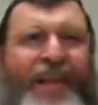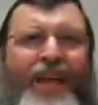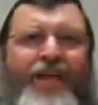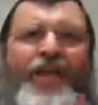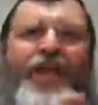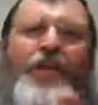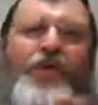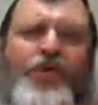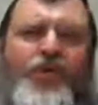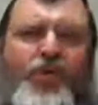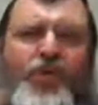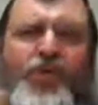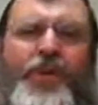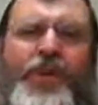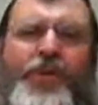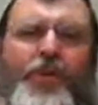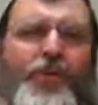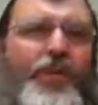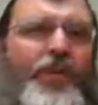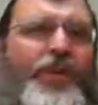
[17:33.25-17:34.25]
those two
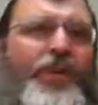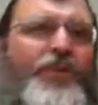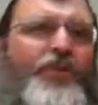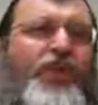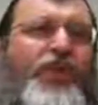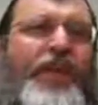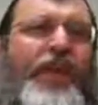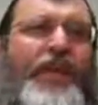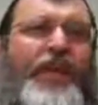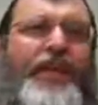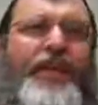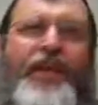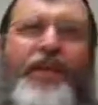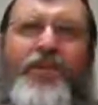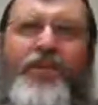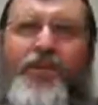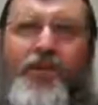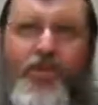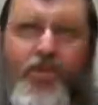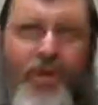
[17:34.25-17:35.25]
things, you put them together, that'll
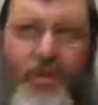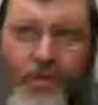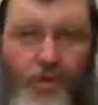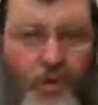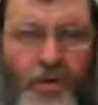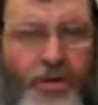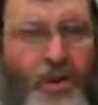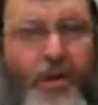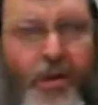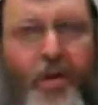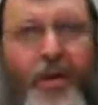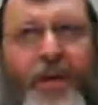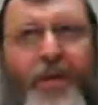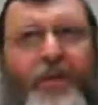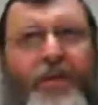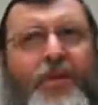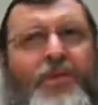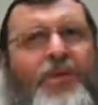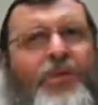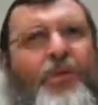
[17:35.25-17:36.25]
destroy the world. I can't have
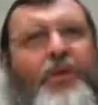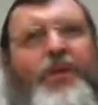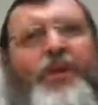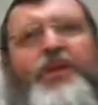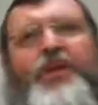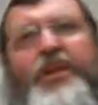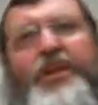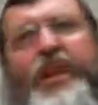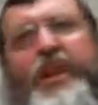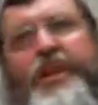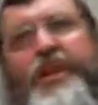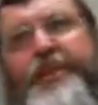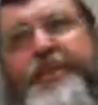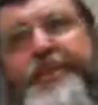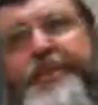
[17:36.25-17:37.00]
those two things together.